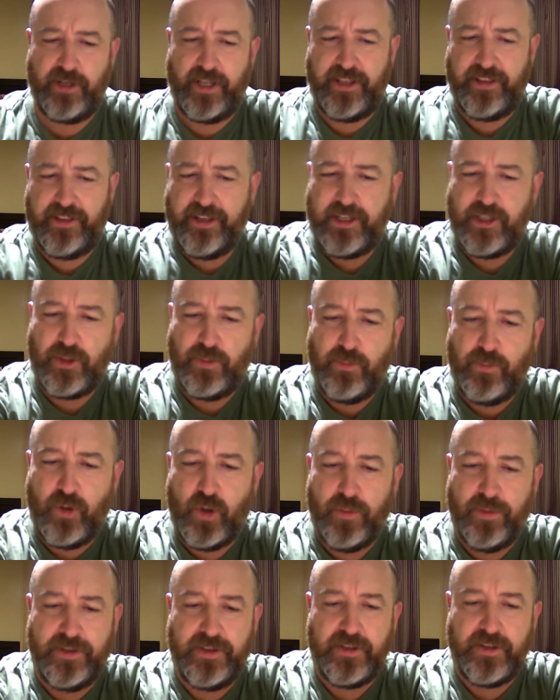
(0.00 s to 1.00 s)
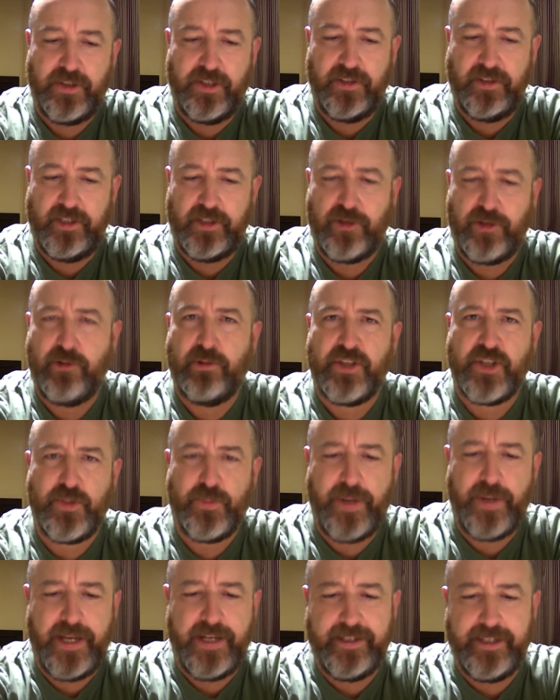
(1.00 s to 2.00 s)
I think, at the moment, and they drew with
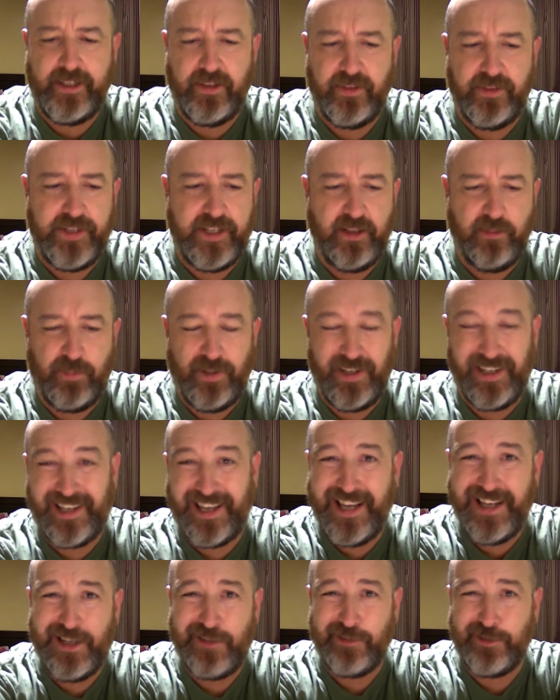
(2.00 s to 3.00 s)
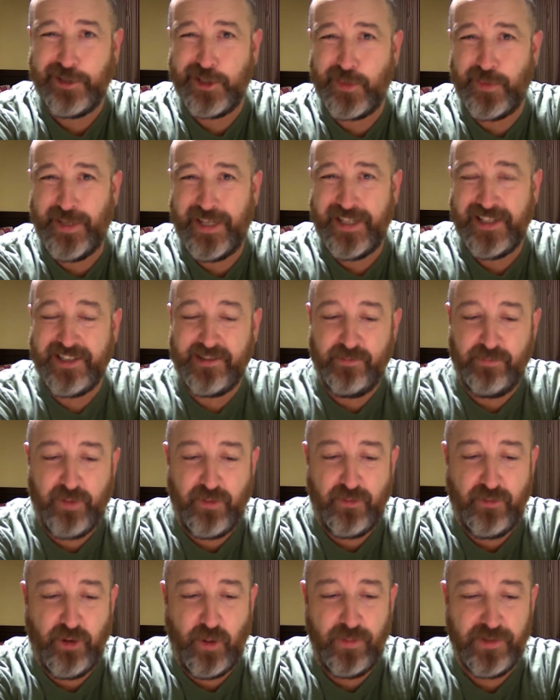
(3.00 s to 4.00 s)
Spain 0-0, but again, after Spain's
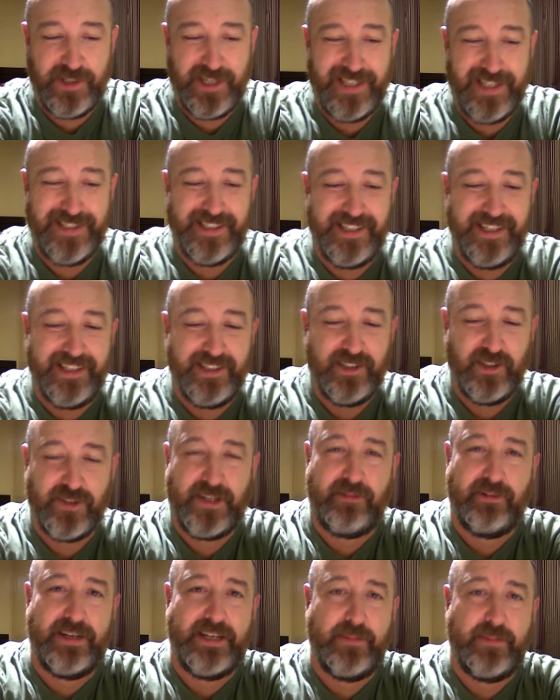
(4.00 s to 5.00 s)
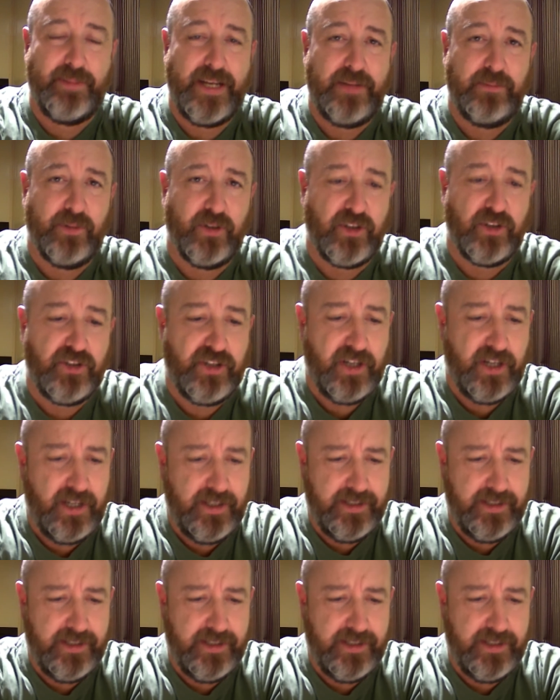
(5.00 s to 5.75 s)
performance yesterday, does that really mean much?